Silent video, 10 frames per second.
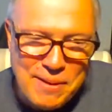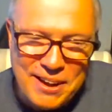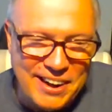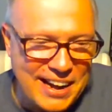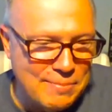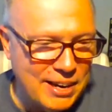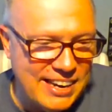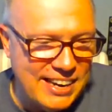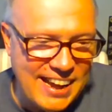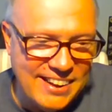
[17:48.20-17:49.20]
Peter
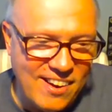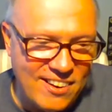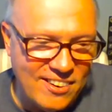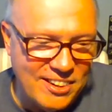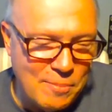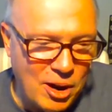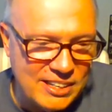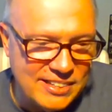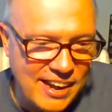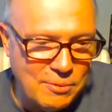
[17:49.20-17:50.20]
Heckema, Canadian dollar on the
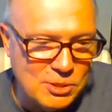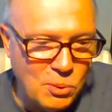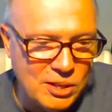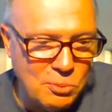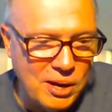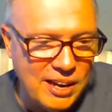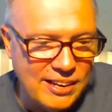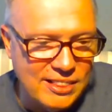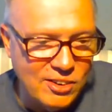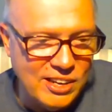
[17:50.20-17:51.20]
market today was
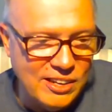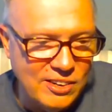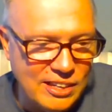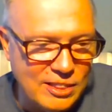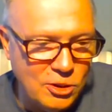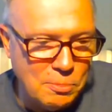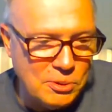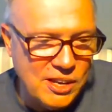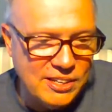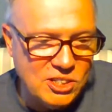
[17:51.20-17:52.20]
129.30, nearly
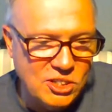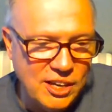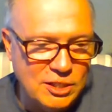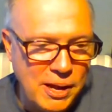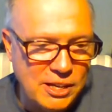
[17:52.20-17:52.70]
30% exchange.